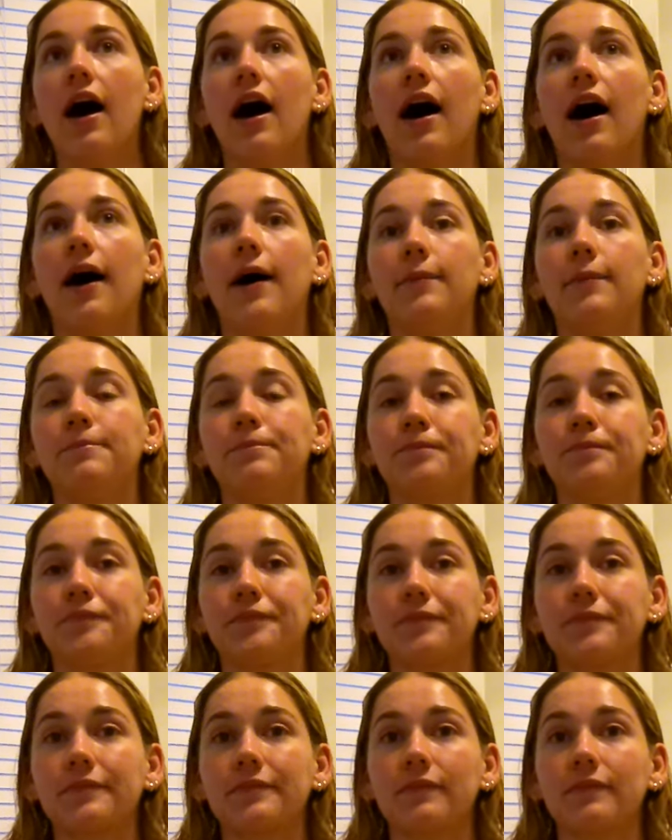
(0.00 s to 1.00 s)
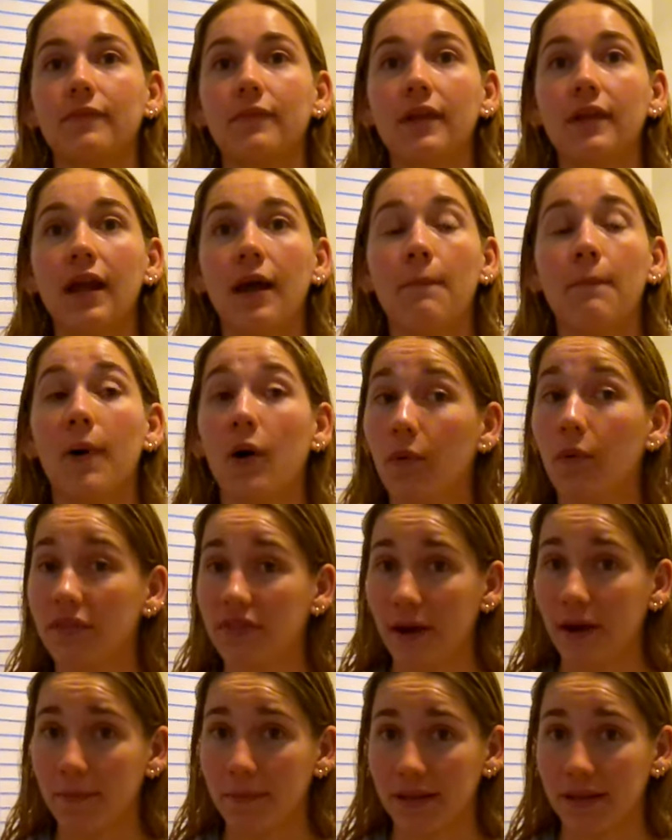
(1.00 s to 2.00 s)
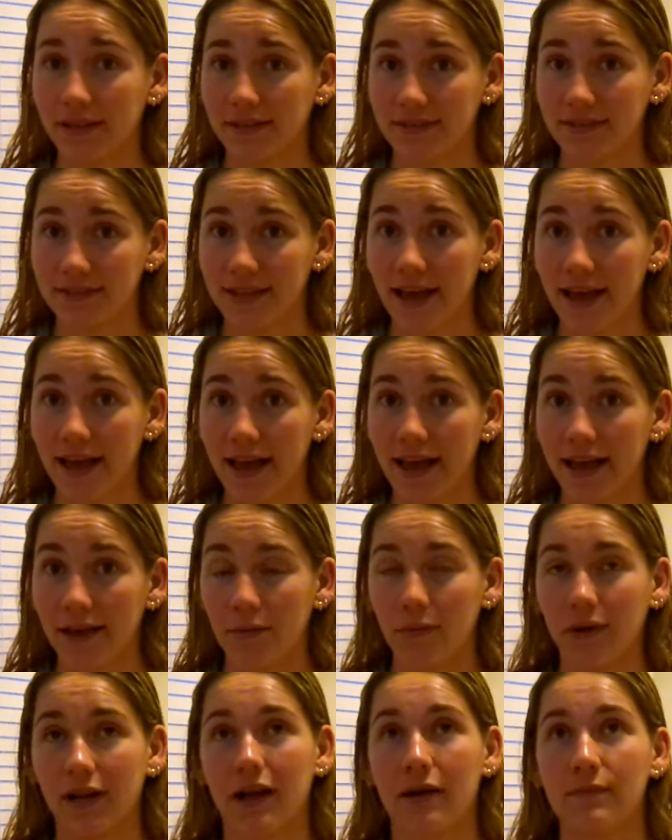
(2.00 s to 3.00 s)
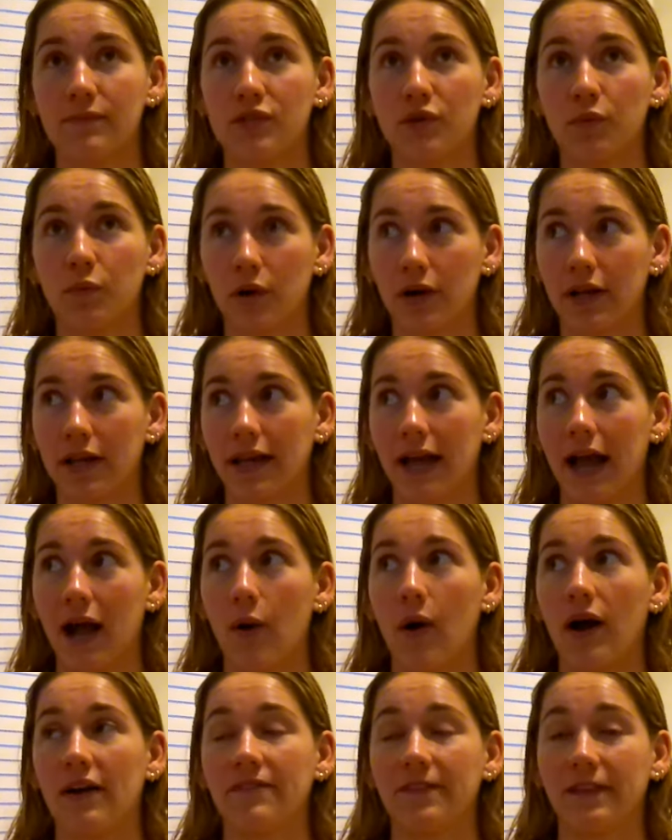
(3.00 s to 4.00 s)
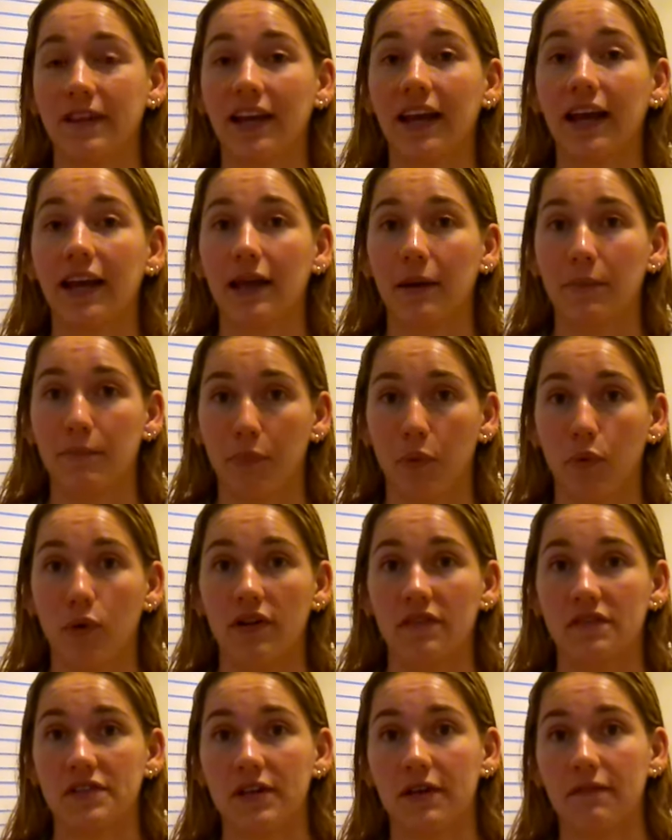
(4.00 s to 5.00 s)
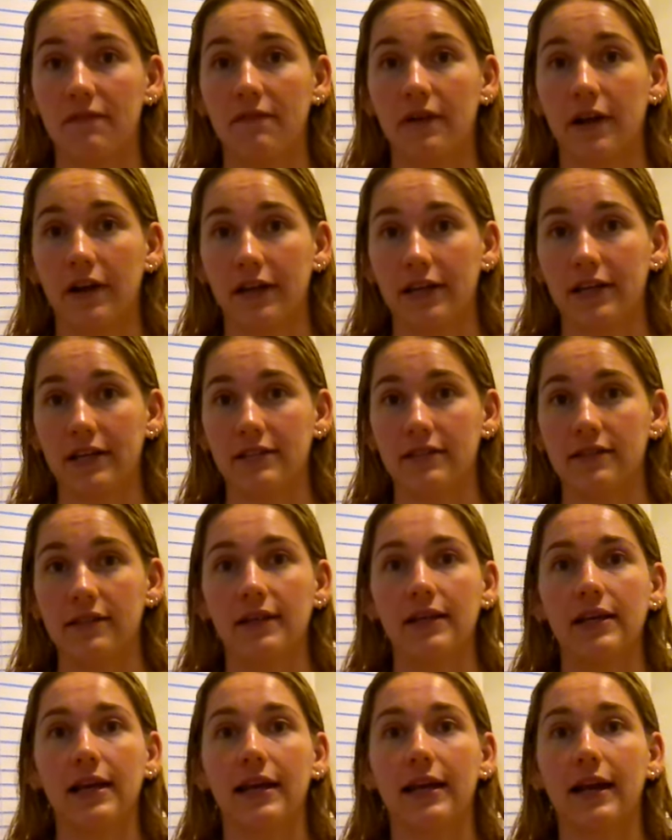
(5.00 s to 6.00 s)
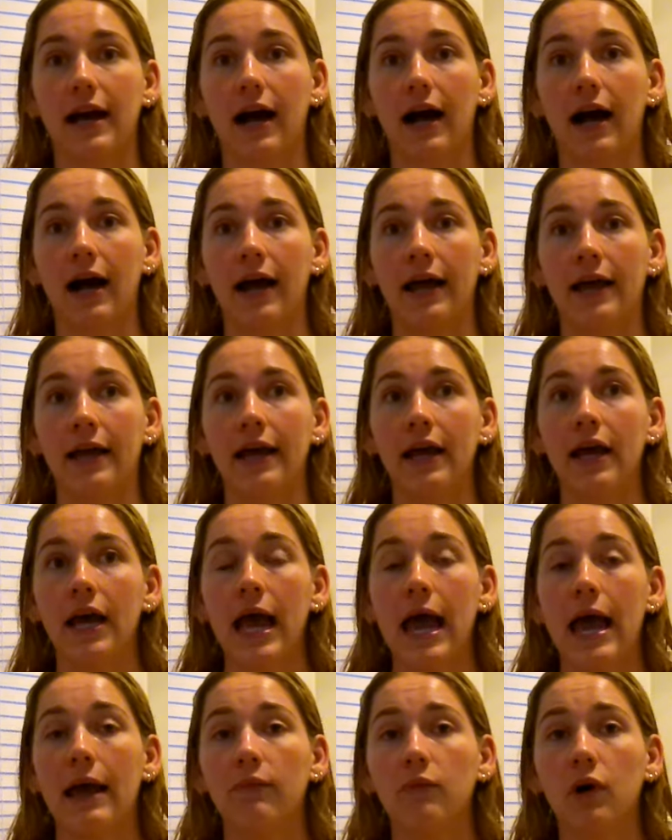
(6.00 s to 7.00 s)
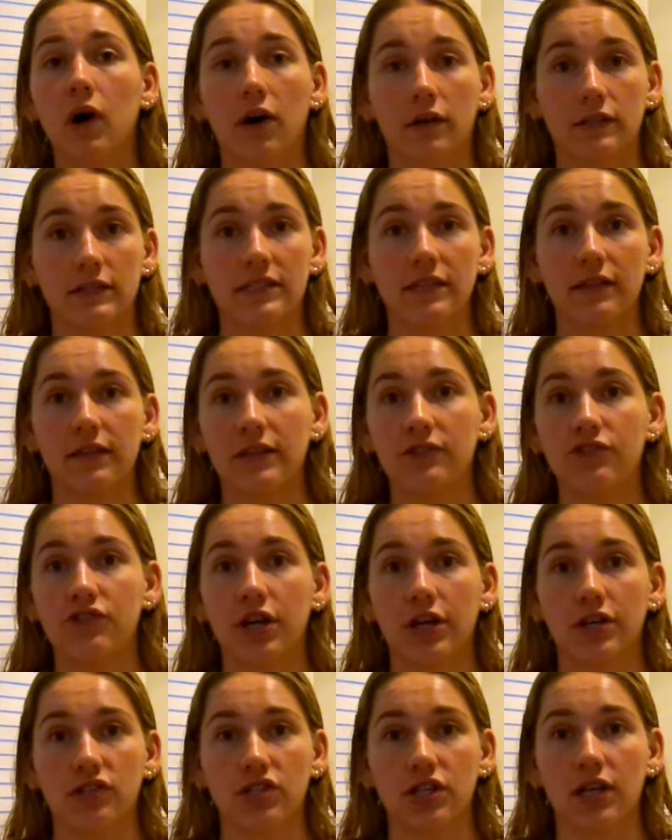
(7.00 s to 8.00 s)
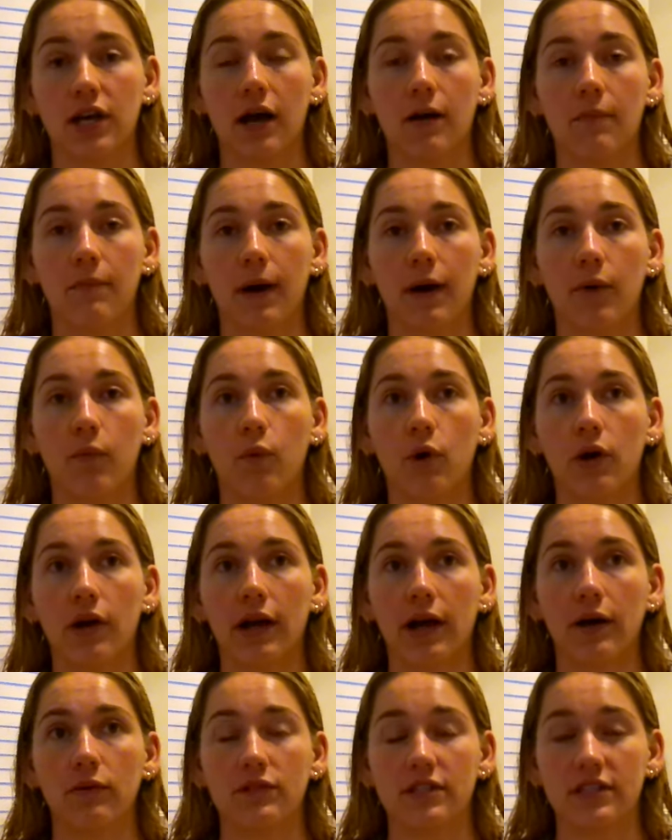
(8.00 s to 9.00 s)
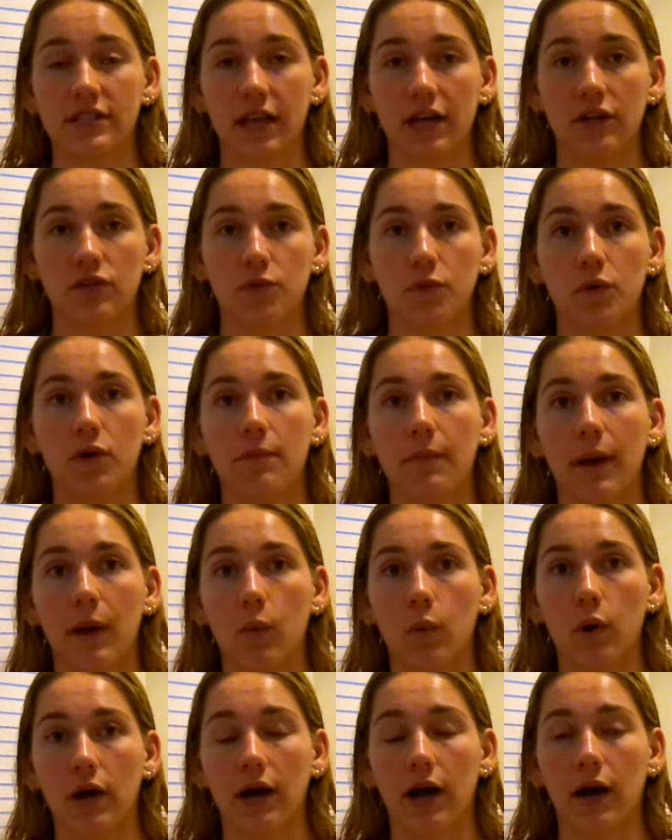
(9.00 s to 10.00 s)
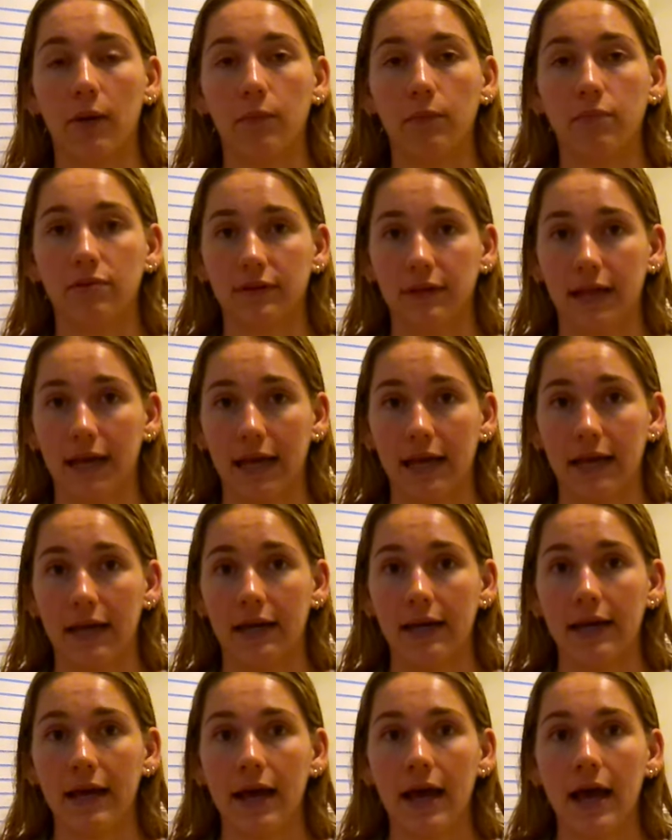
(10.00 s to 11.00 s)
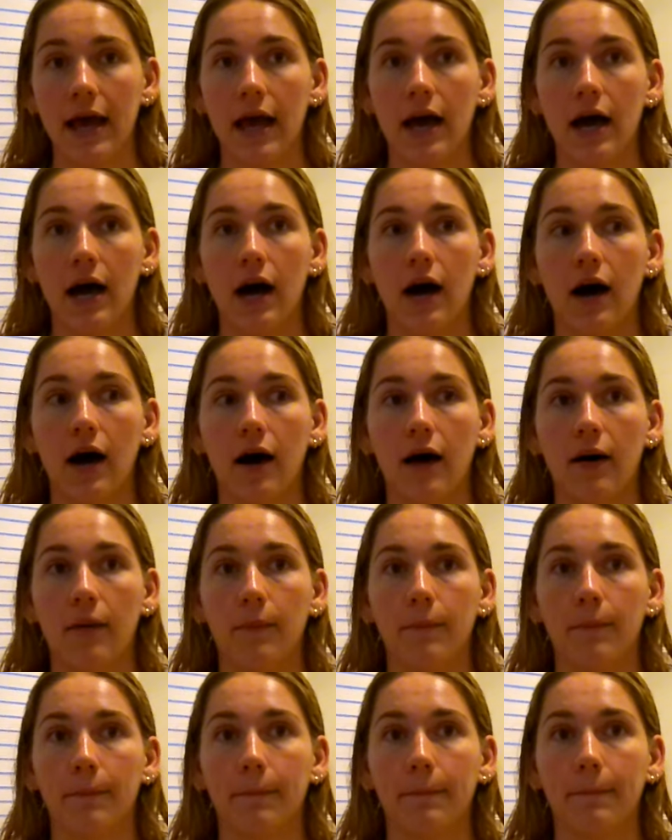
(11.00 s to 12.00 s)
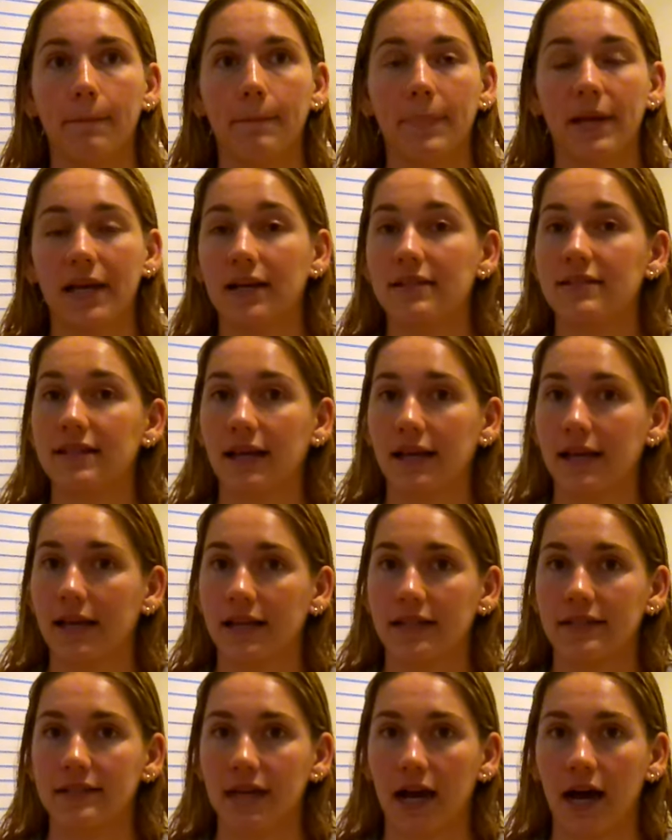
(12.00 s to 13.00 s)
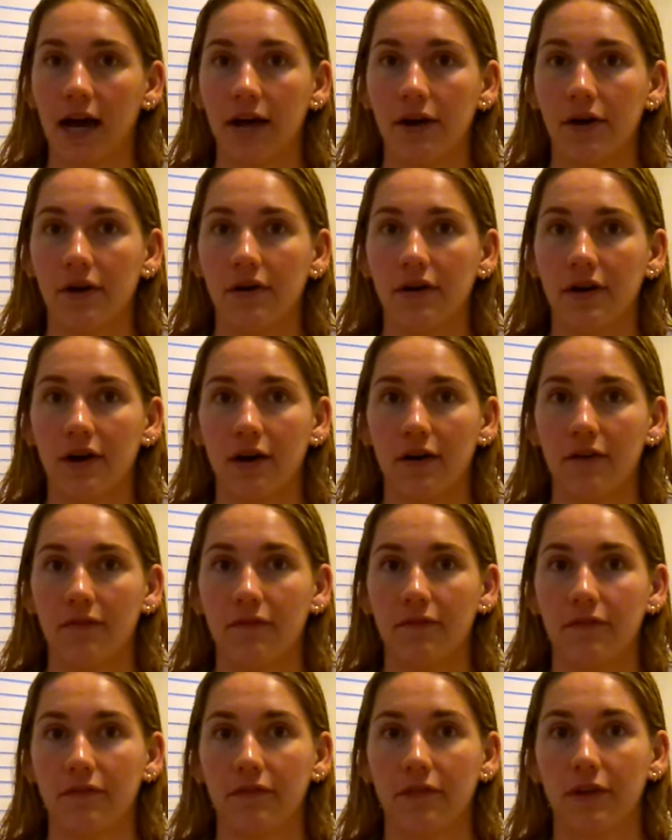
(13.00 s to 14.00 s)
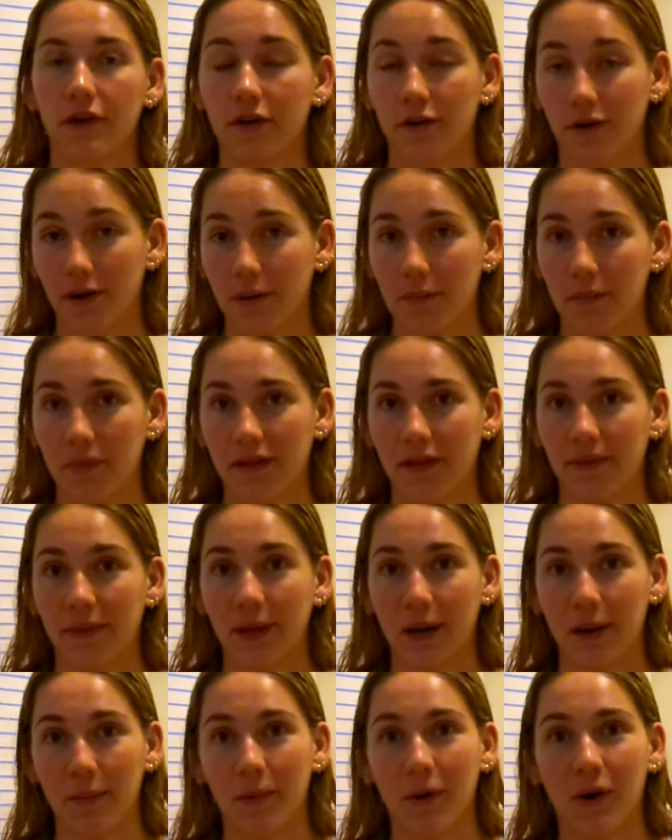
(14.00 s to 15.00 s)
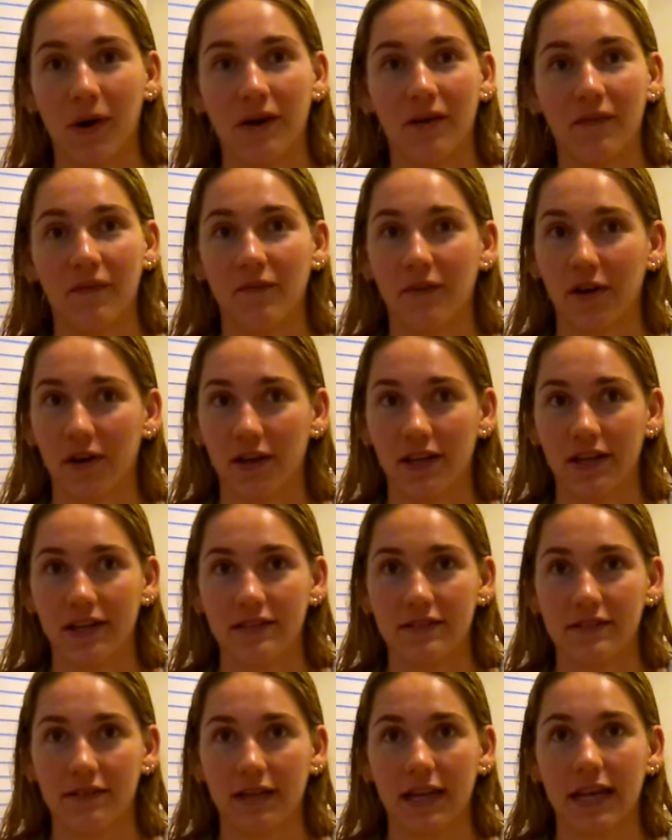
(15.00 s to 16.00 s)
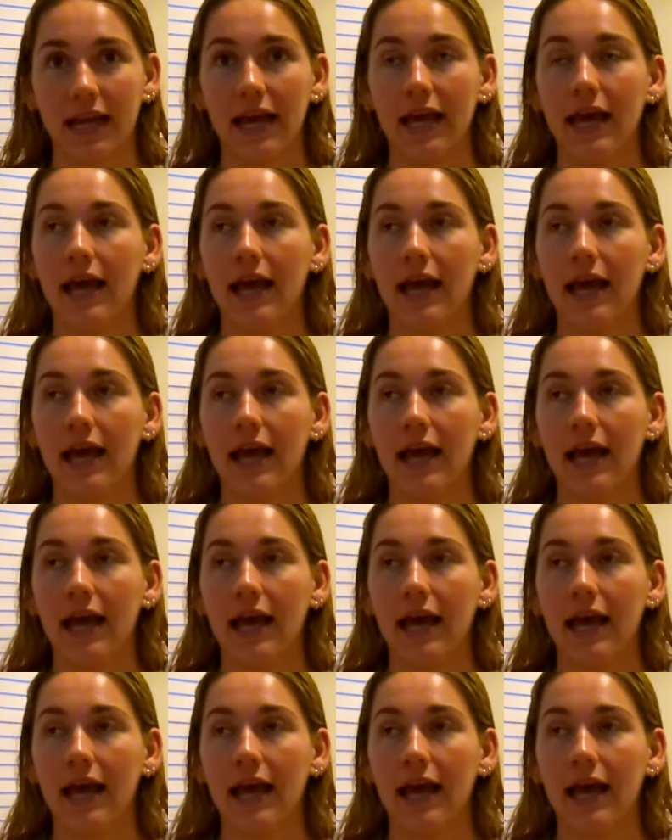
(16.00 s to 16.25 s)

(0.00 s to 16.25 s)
But with that being said, when it comes to working out, I feel like I get bored of stuff very easily and I am constantly changing up my workout schedule and my workout plan because I get tired of the current plan that I'm on very easily.